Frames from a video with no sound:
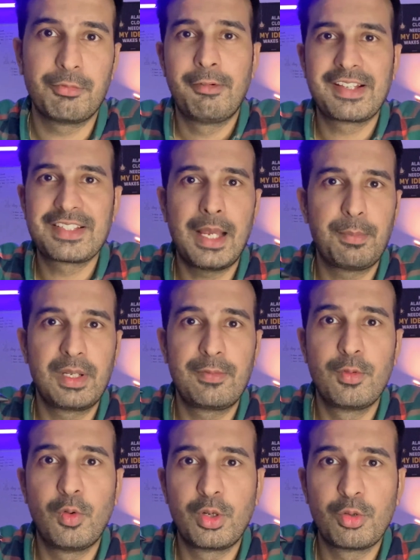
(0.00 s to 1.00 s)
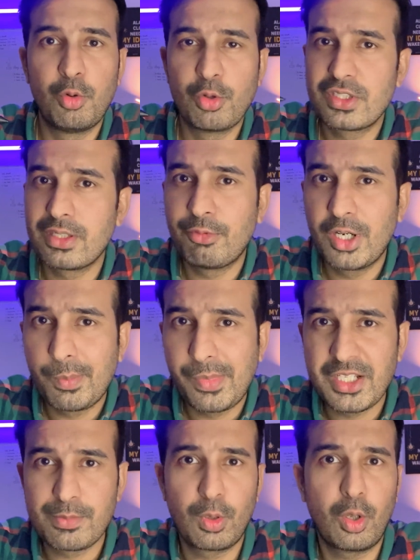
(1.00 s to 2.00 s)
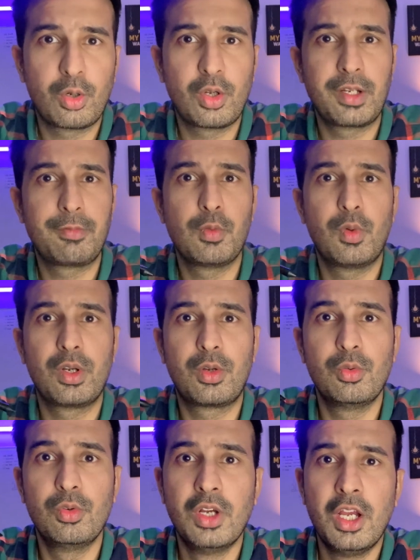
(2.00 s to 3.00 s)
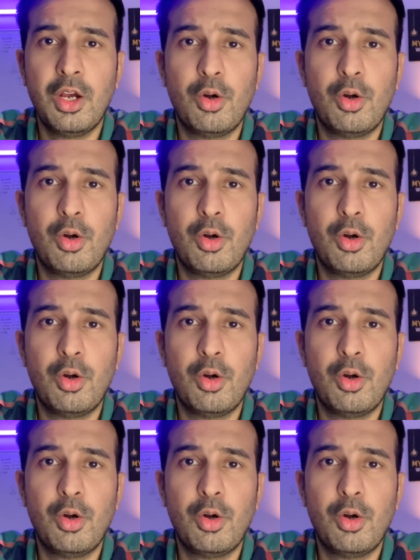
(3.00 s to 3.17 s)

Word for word: For example, if you want to host a WordPress blog or if you want to